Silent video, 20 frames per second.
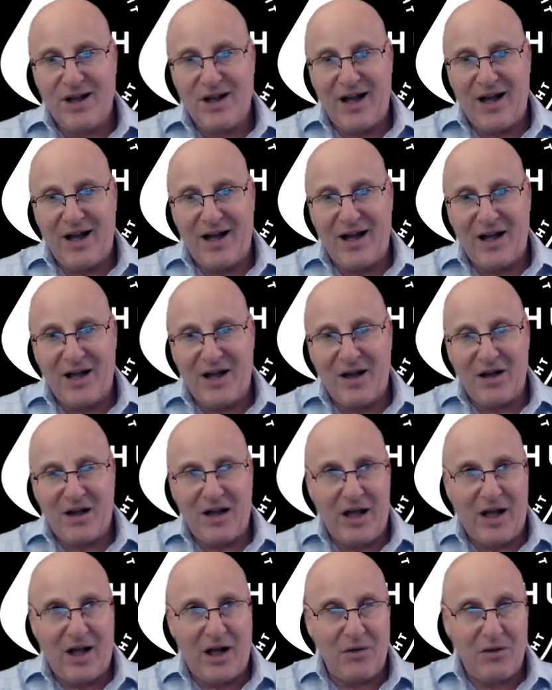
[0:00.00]

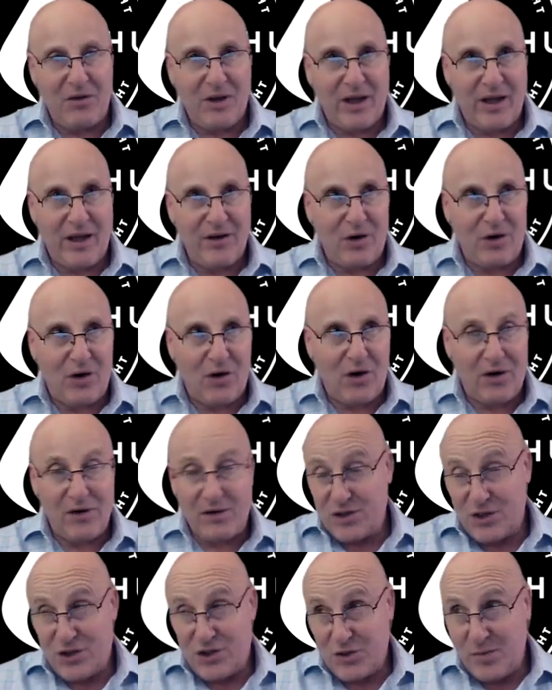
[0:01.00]
and our
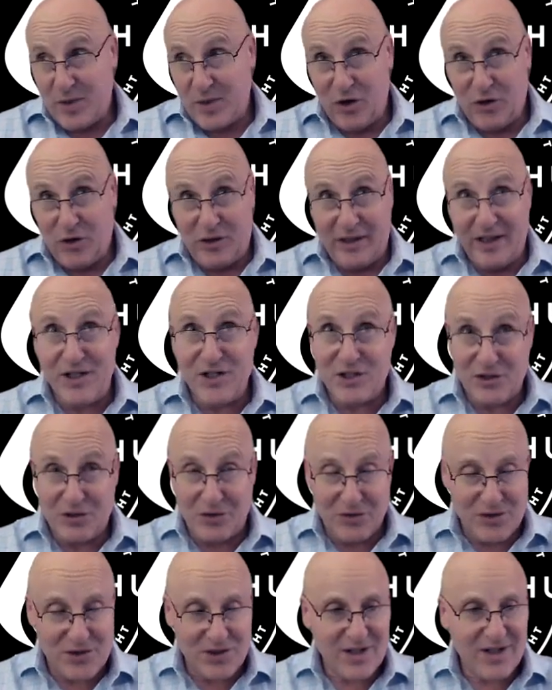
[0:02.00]

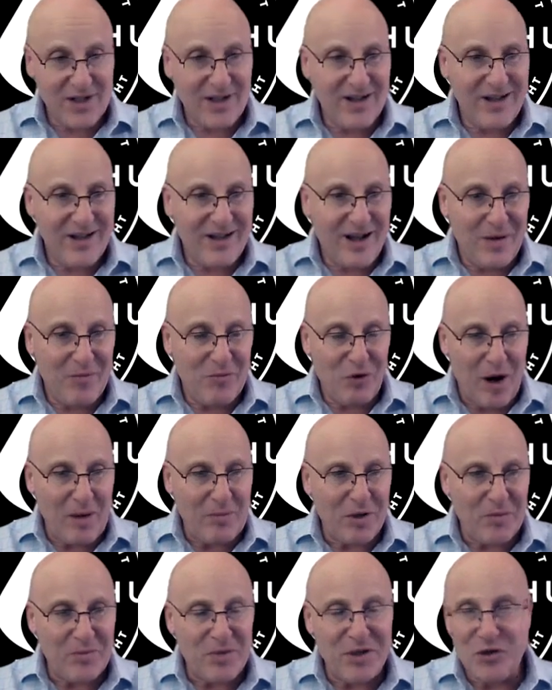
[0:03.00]
listeners, I'm
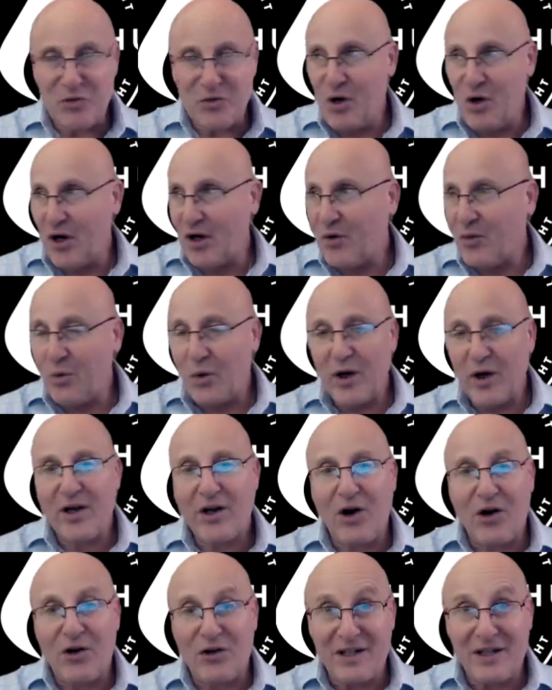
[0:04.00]
wrapped up in your book, where
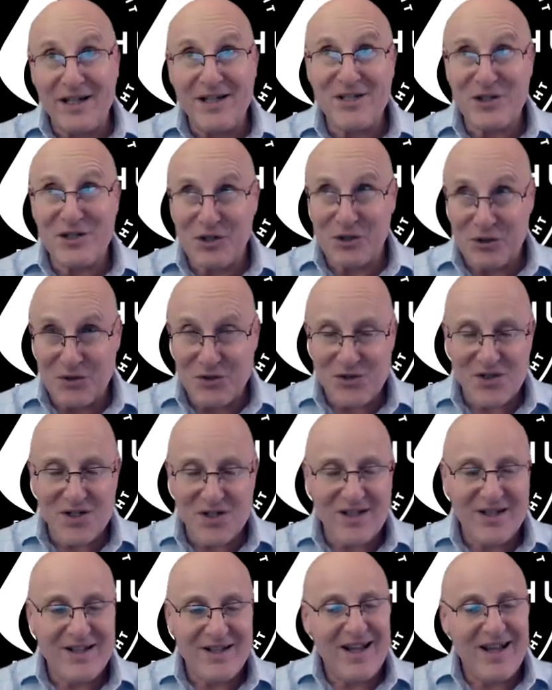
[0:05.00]
can our listeners
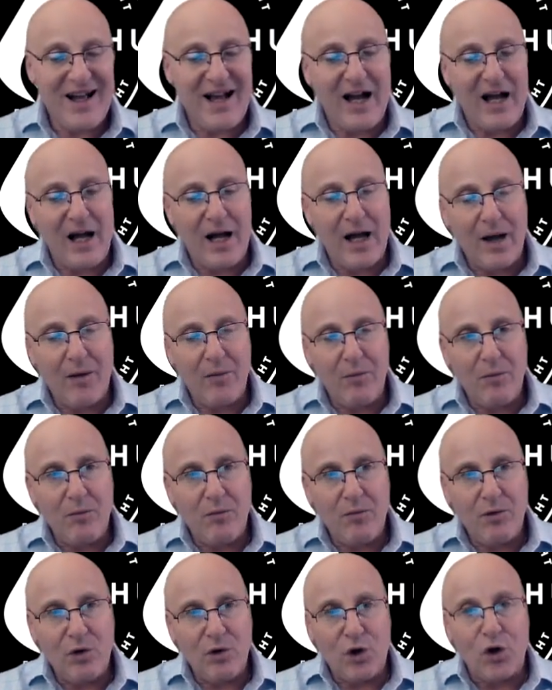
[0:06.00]

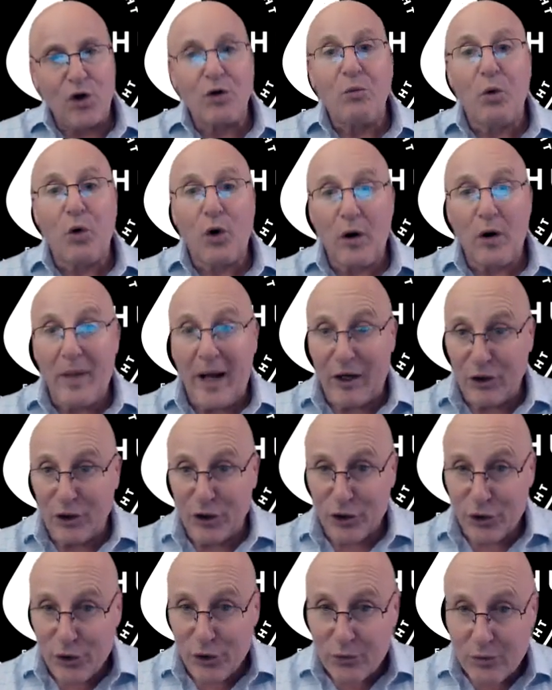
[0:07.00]
learn more about
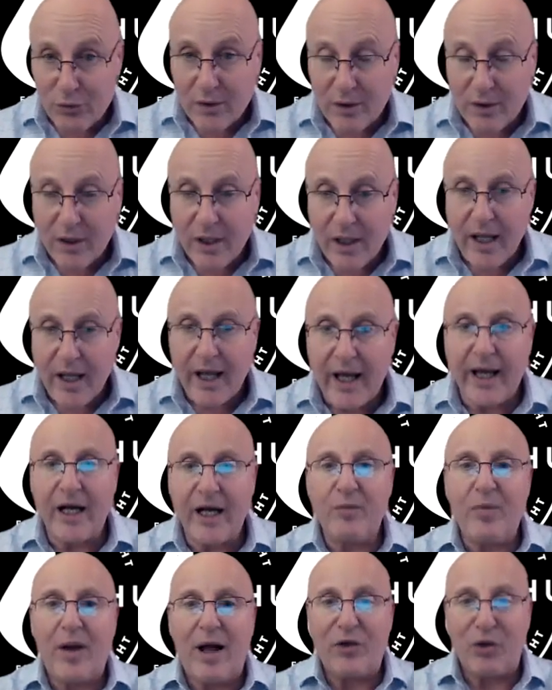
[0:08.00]
you and
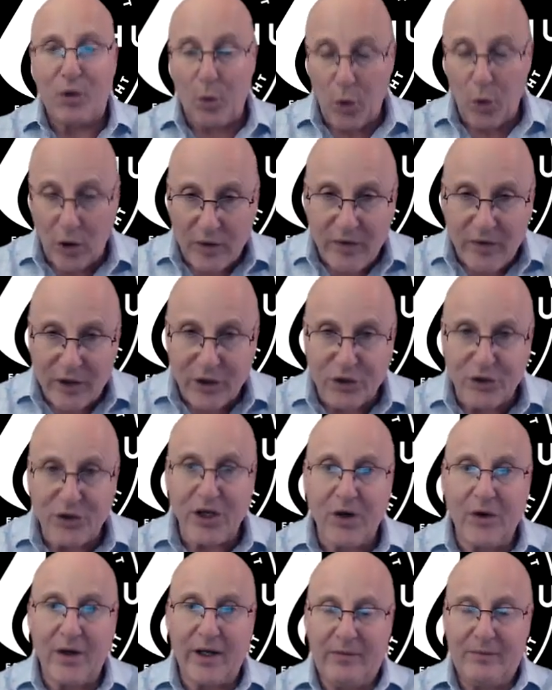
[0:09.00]
about the work that you're
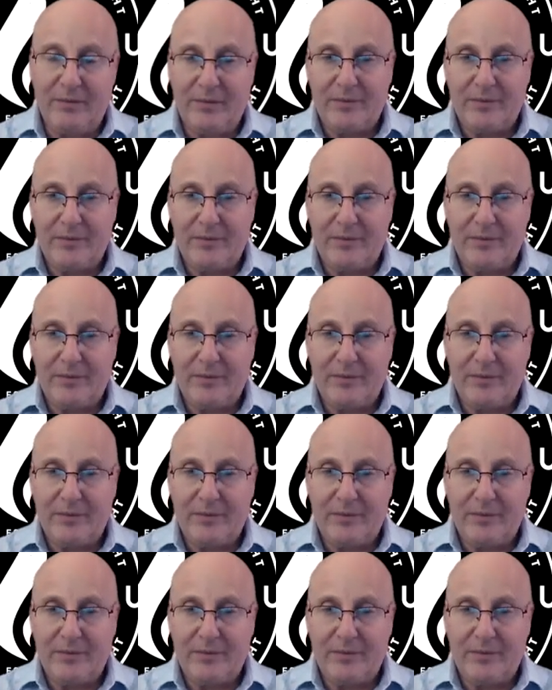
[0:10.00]
doing?